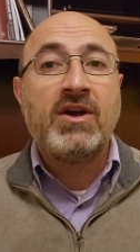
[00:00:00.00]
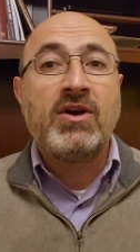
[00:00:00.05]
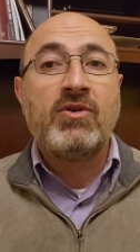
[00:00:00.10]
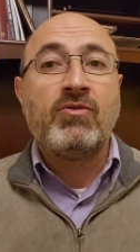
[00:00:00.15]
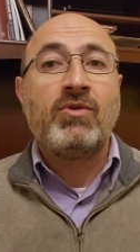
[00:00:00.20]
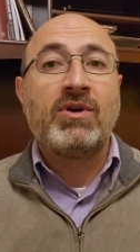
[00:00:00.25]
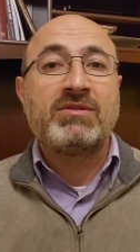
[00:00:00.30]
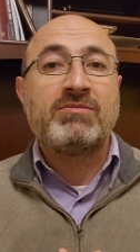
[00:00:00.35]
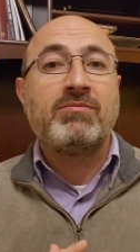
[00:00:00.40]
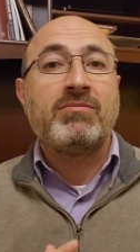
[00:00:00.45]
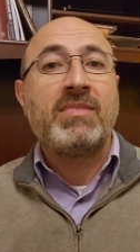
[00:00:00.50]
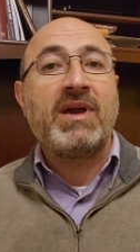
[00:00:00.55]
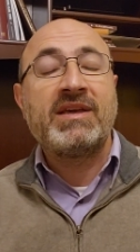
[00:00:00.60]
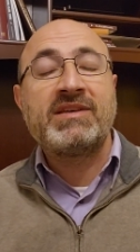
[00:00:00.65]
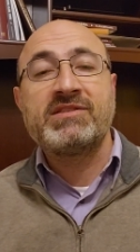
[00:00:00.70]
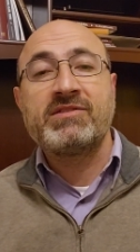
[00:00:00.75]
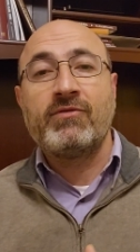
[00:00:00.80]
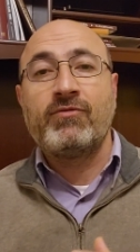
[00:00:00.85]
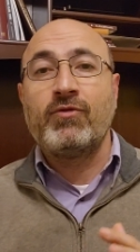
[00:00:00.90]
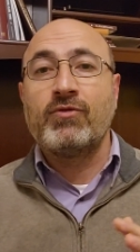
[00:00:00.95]
what
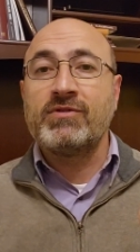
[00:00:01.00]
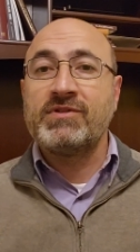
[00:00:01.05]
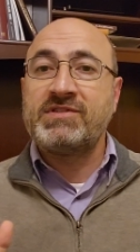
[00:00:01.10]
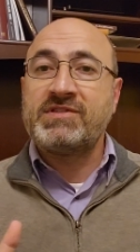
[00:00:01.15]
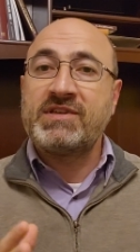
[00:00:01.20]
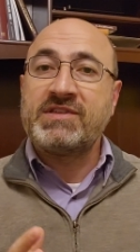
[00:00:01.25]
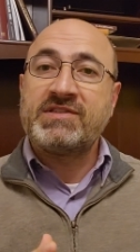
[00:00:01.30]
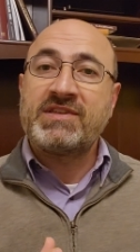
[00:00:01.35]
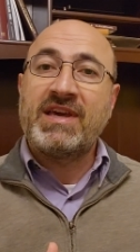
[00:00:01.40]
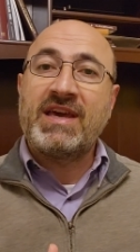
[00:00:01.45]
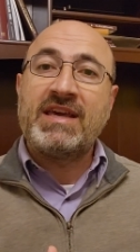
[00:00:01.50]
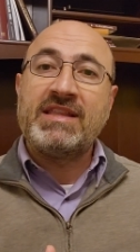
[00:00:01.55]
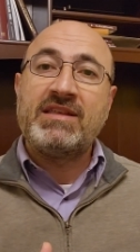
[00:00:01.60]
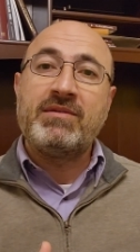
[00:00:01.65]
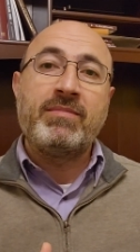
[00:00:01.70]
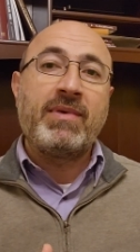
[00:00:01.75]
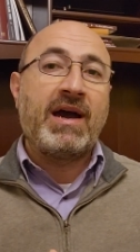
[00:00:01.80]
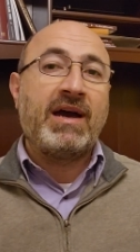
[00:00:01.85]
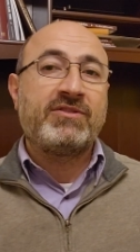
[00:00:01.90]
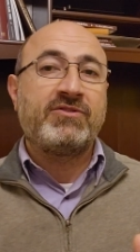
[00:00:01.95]
makes the 4680
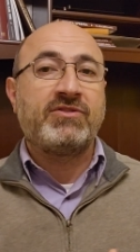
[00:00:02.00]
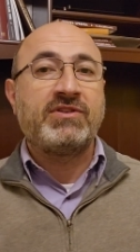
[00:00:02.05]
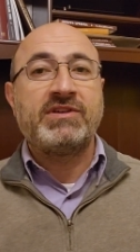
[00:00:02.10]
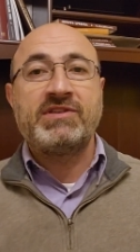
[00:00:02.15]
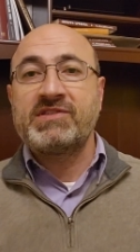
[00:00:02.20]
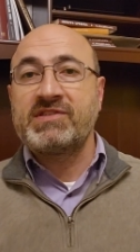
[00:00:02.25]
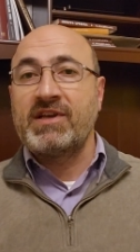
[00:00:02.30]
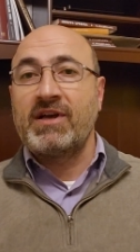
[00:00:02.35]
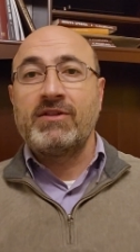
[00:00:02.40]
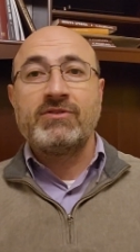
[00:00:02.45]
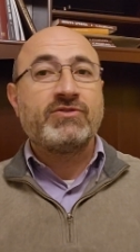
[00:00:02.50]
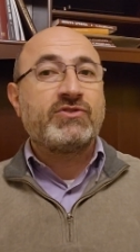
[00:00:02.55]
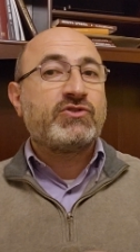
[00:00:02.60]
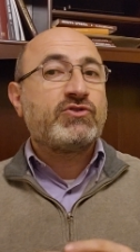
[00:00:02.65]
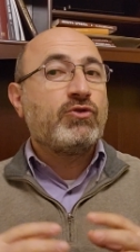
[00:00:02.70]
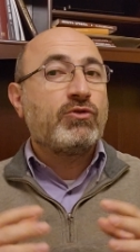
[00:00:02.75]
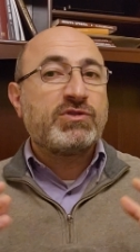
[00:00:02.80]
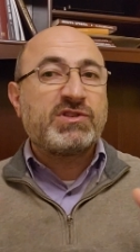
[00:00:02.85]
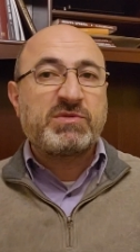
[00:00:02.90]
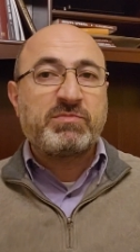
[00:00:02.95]
battery cell
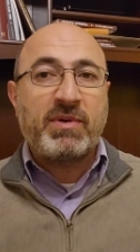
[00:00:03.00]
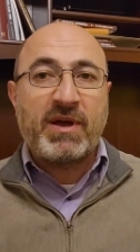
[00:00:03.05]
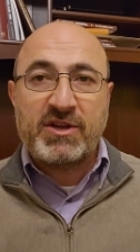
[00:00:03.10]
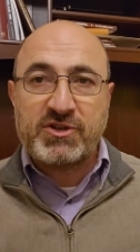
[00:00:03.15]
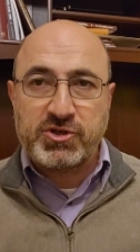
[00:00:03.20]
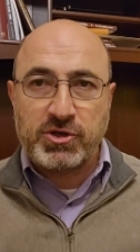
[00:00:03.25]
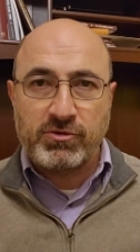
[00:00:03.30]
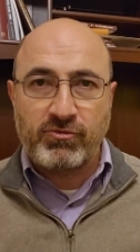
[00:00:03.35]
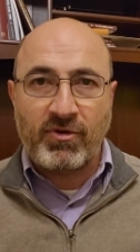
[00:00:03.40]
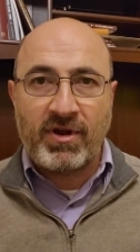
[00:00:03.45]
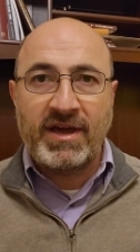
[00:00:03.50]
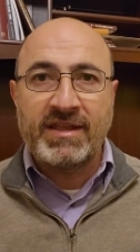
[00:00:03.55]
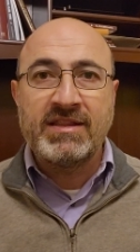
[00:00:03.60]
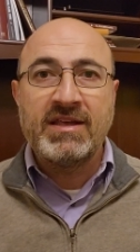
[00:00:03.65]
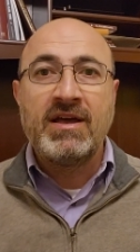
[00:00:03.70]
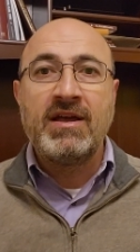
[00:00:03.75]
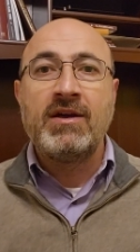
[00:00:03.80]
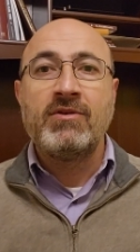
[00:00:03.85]
so special, right?